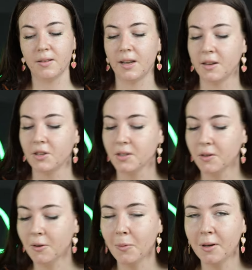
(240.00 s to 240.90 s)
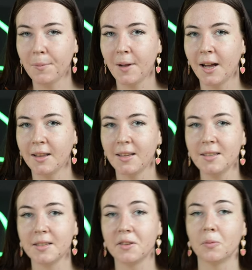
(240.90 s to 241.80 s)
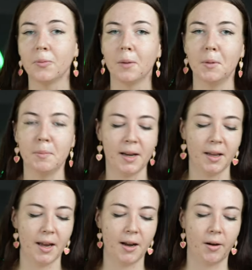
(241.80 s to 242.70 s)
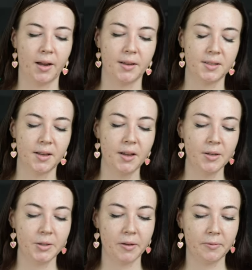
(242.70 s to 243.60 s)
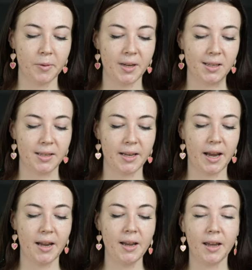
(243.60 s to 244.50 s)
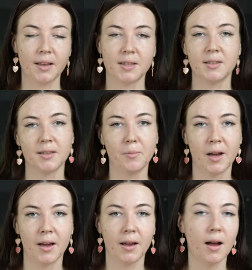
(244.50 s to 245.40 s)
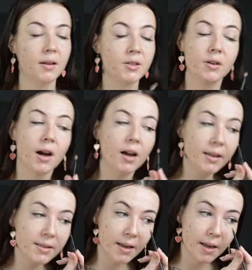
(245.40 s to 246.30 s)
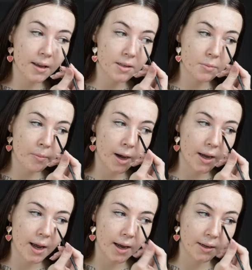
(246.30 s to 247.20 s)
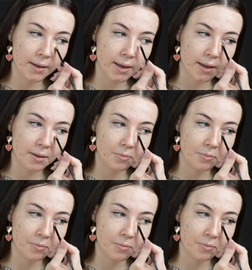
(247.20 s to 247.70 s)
Now you're just going to want to apply this in your problematic areas. So for me today, it's my under eyes and my acne.